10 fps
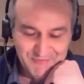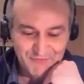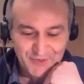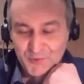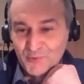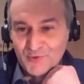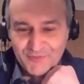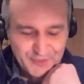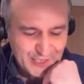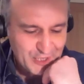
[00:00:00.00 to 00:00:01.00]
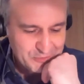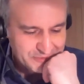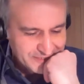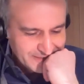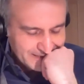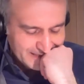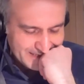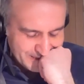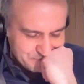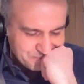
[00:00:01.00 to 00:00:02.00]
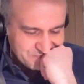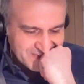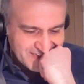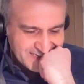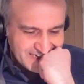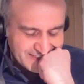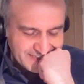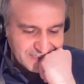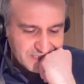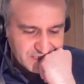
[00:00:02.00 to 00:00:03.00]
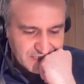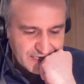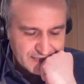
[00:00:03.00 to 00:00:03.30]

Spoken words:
every corner of the globe. I think